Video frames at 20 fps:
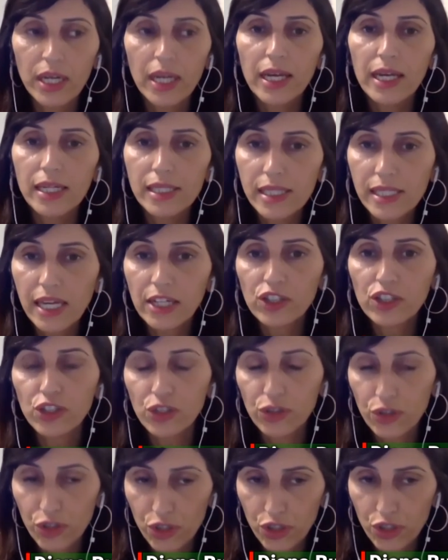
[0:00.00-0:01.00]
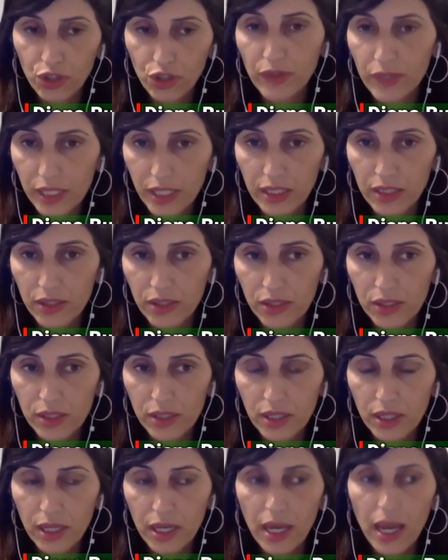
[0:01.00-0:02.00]
essential services
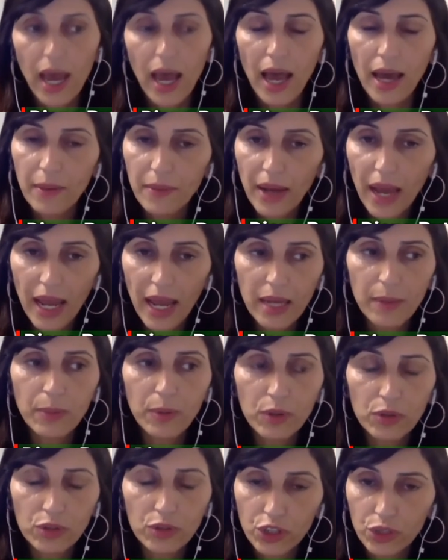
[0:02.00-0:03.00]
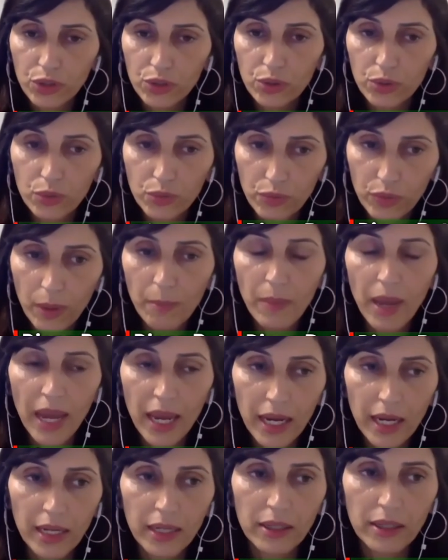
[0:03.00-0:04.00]
and able to
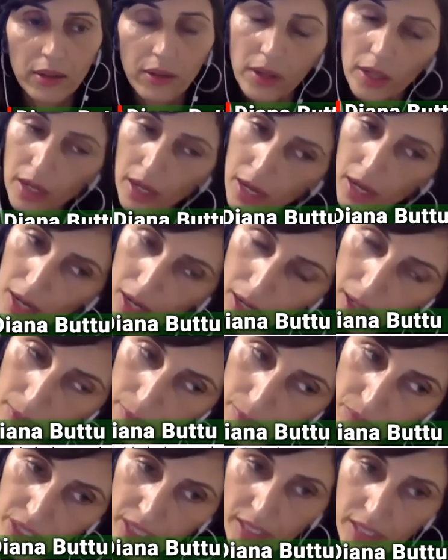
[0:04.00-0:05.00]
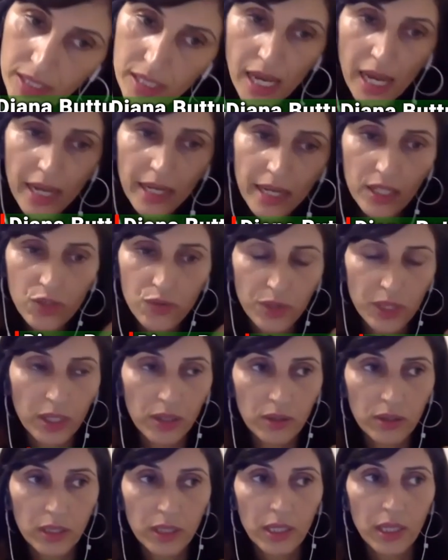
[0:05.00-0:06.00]
remain inside
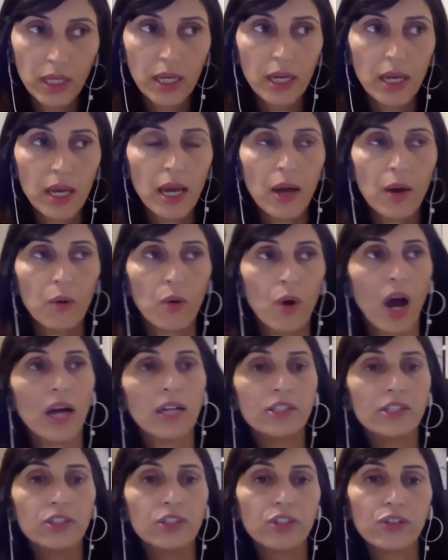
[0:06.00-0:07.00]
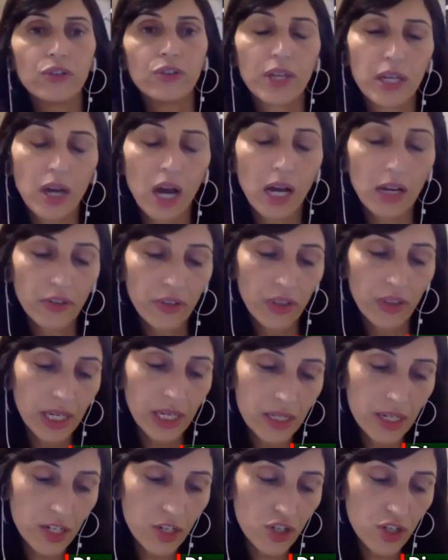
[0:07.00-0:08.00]
Israel on the
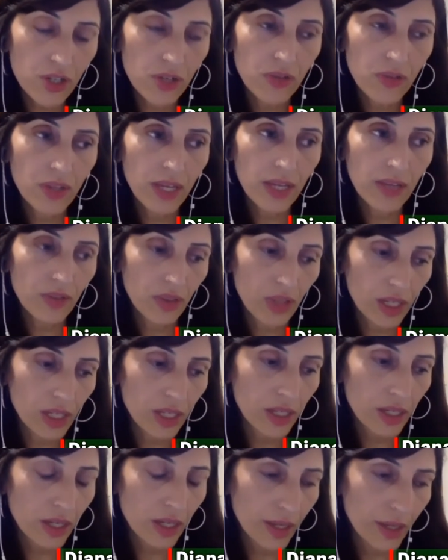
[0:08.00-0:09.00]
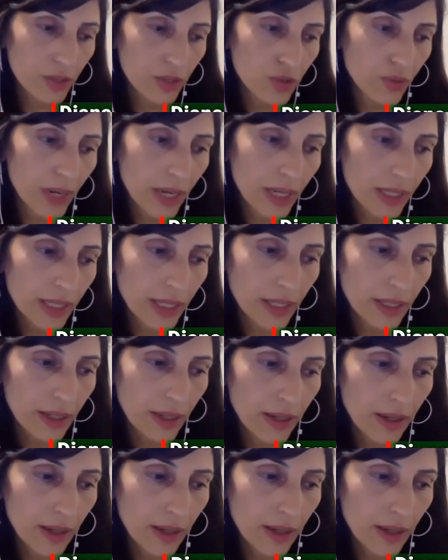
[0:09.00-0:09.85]
condition that their Israeli